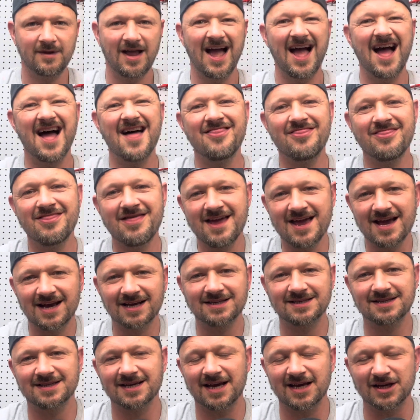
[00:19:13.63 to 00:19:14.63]
And
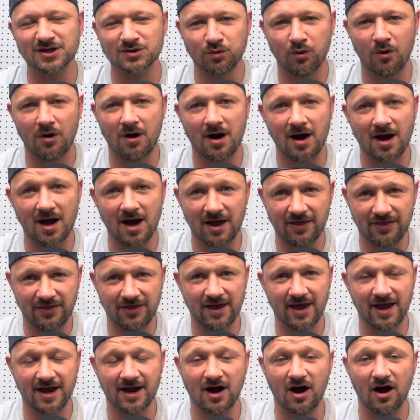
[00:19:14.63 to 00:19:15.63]
this is why I
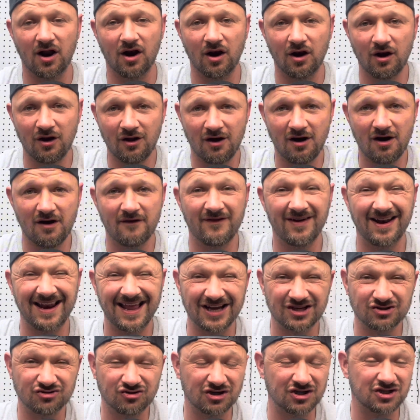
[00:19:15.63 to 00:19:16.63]
think a lot of
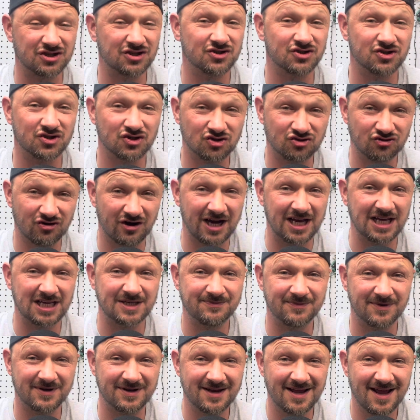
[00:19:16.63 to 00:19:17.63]
electricians and
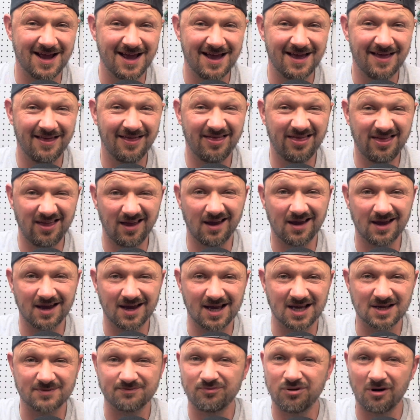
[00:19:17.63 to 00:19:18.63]
tradesmen think
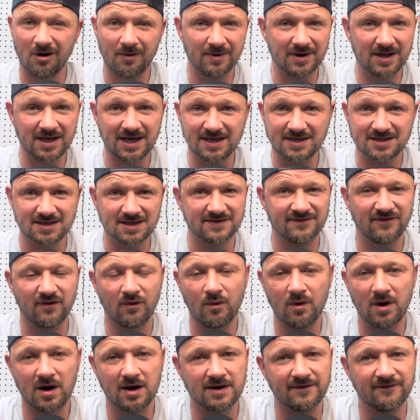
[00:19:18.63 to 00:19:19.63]
it's probably easiest for
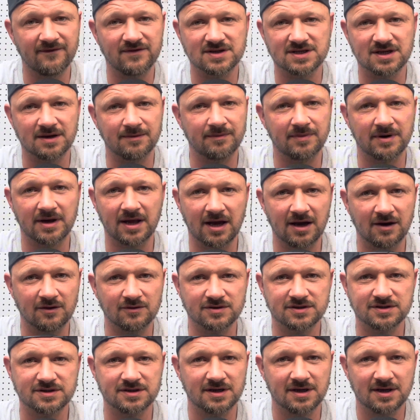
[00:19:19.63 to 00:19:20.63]
working for somebody
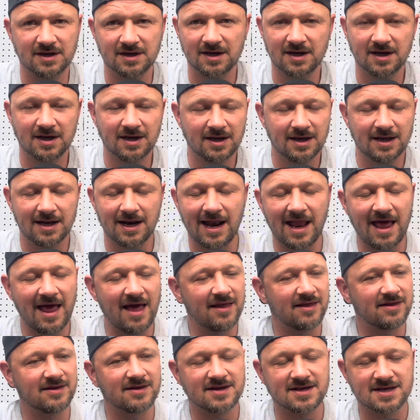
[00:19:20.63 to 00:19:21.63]
else. Let
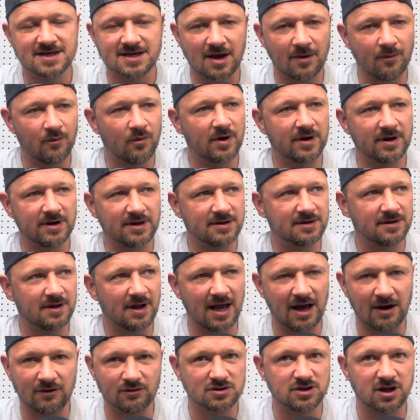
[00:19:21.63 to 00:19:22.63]
someone
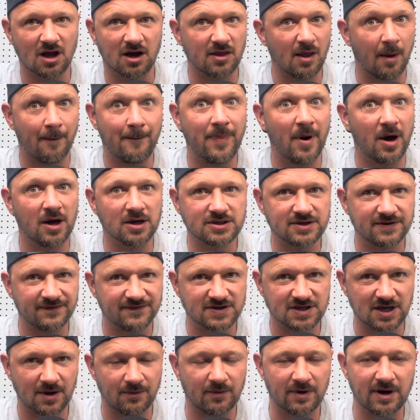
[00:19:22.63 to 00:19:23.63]
else, like the boss of
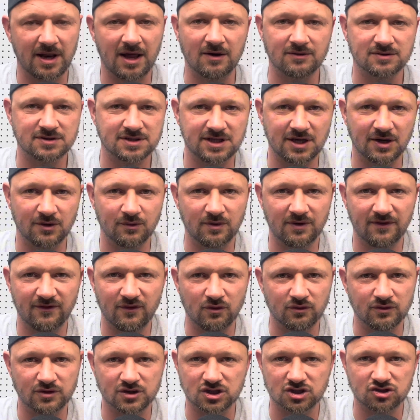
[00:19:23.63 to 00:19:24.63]
someone else, deal with
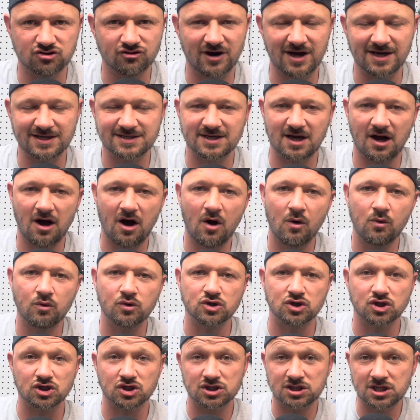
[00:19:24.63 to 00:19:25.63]
all the stress. I will
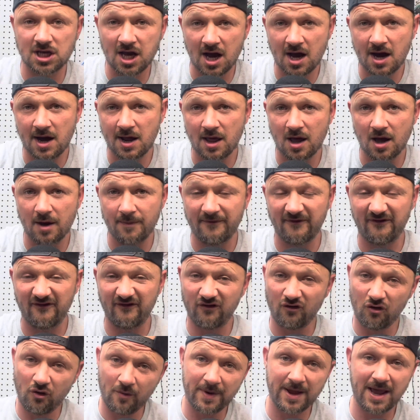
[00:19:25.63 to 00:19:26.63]
just turn up
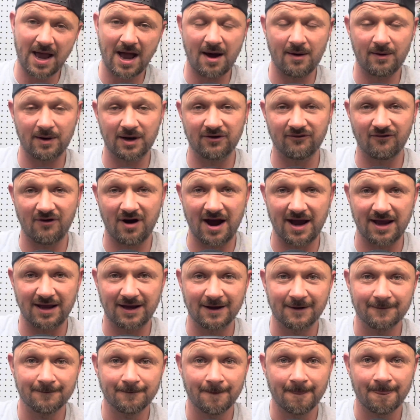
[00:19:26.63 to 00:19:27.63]
for my hourly rate
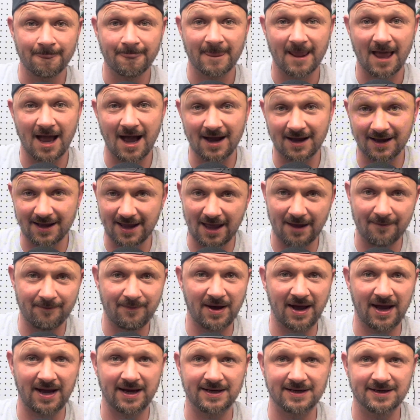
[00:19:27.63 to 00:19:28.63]
and get
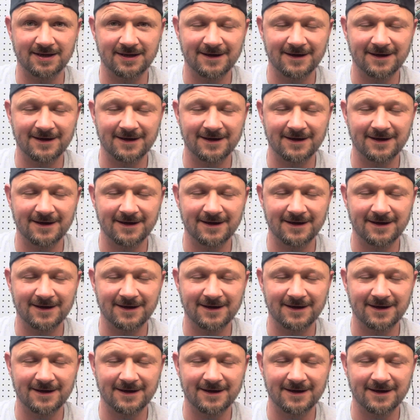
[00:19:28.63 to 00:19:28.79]
paid.